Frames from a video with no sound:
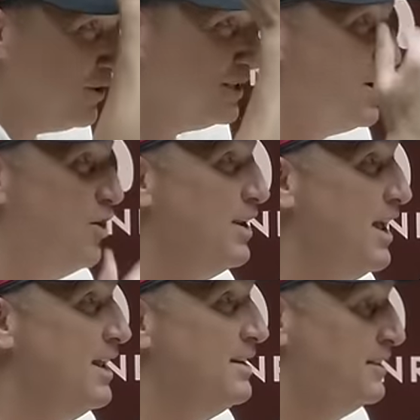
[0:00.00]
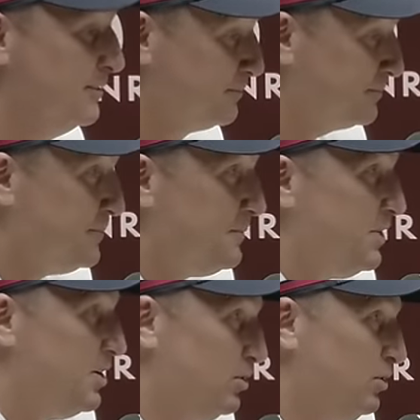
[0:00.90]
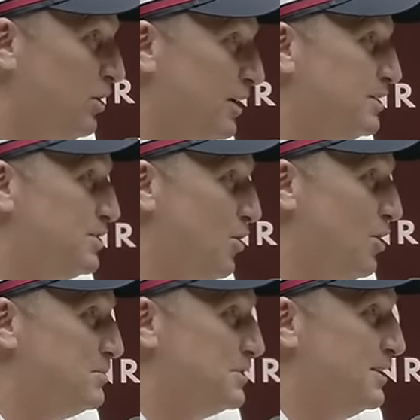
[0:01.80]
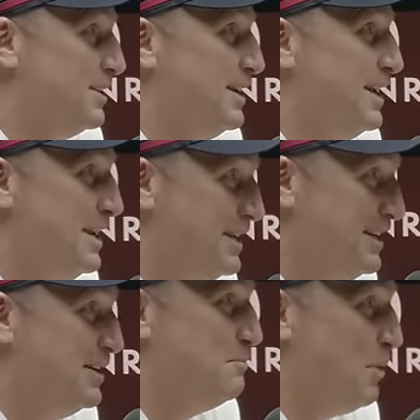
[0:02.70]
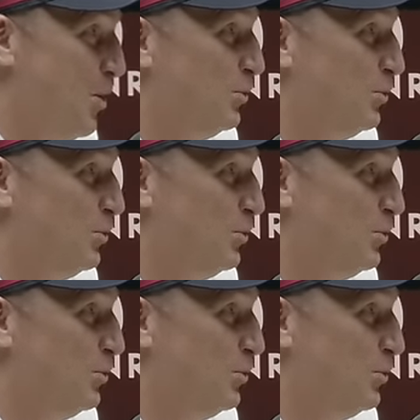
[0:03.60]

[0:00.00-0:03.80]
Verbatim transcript: over his own head. It looked like at times that the Indian